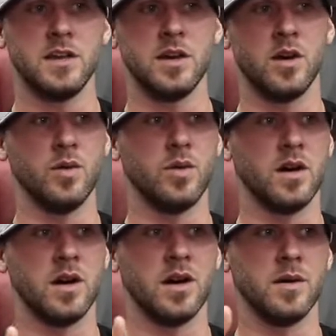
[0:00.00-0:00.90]
you know,
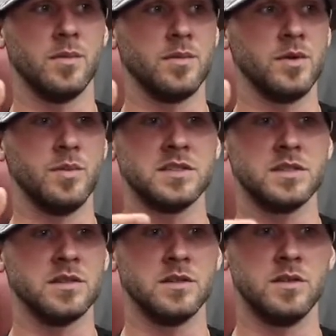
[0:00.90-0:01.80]
you
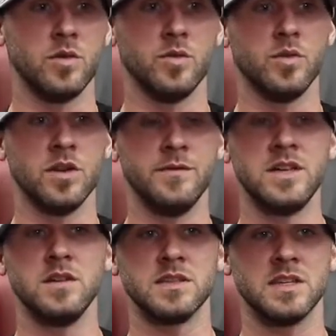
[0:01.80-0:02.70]
mentioned, you know, one of
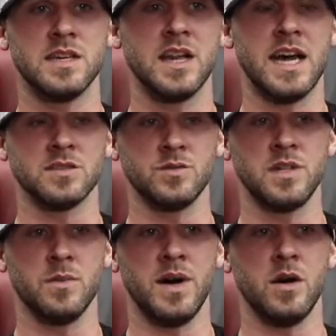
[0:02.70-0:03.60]
the videos I did last
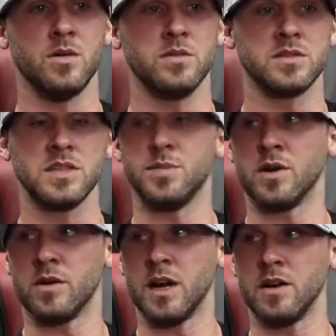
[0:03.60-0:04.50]
week about
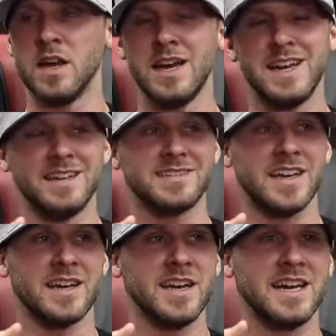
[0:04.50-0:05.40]
sleeping around. It's
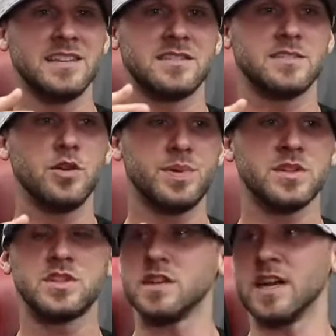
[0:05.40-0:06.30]
like, it's
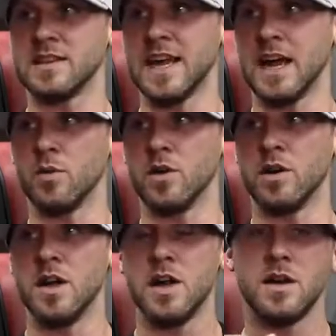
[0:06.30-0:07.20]
stupid shit like that
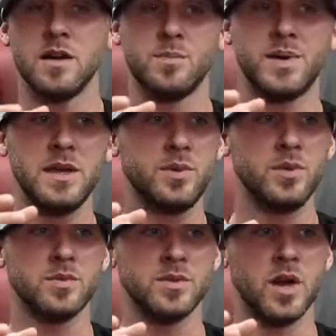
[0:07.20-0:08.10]
where
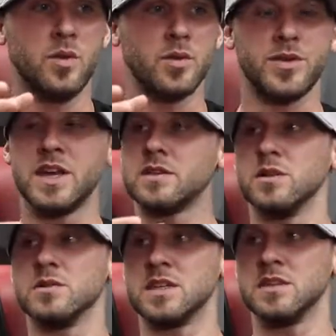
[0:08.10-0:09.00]
people don't think
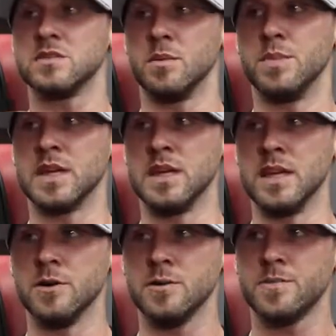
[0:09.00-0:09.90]
those things are a big
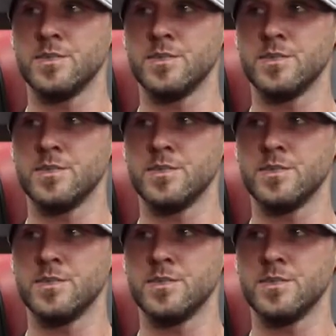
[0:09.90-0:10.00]
deal.